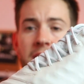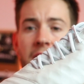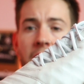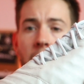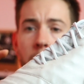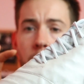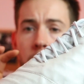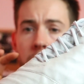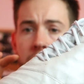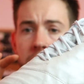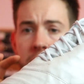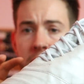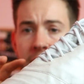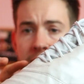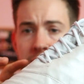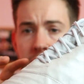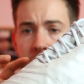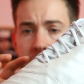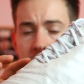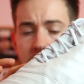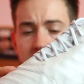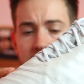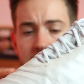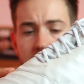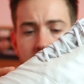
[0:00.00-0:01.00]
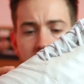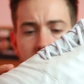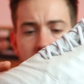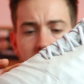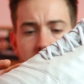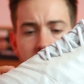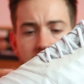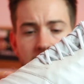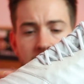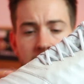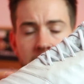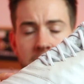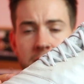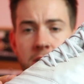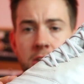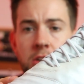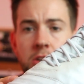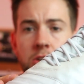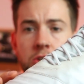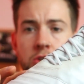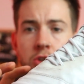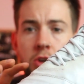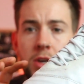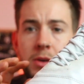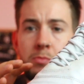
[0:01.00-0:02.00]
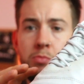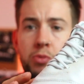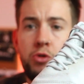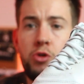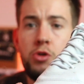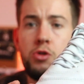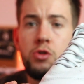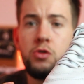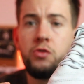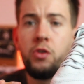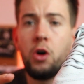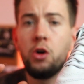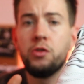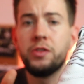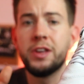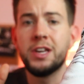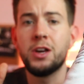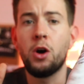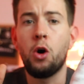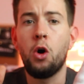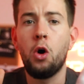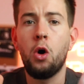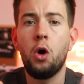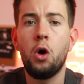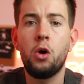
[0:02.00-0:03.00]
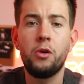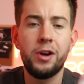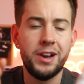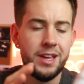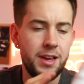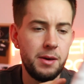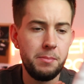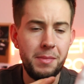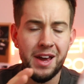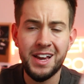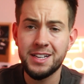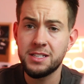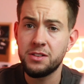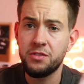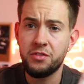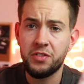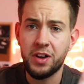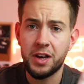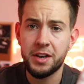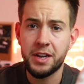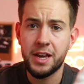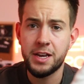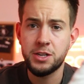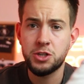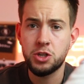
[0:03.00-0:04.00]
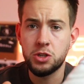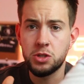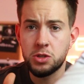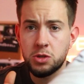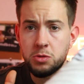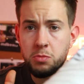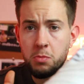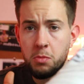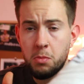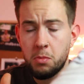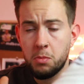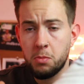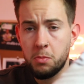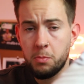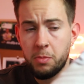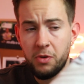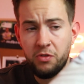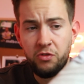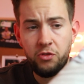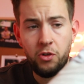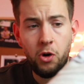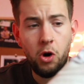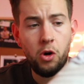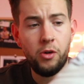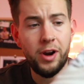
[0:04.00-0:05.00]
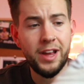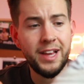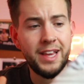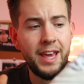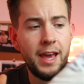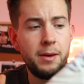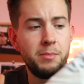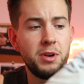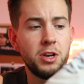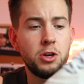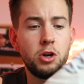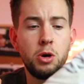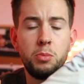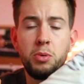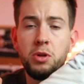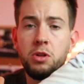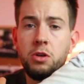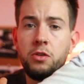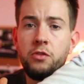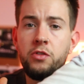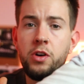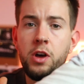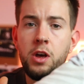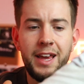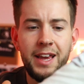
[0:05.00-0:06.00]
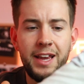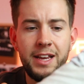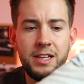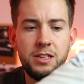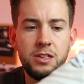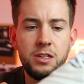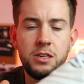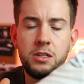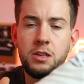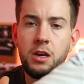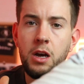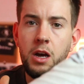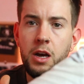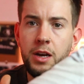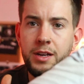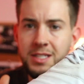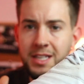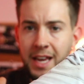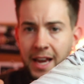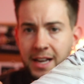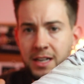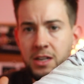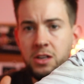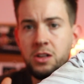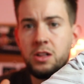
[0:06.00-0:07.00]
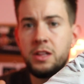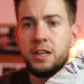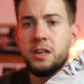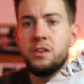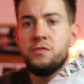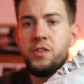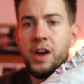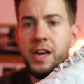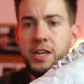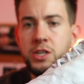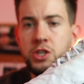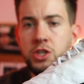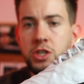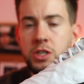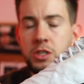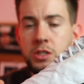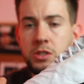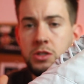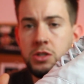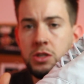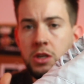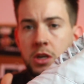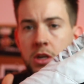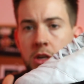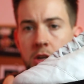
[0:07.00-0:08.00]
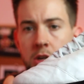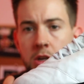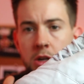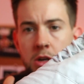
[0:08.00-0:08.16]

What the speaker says: and what the Legend 6 did to improve on the already amazing foundations before it came in a couple of hidden technical innovations,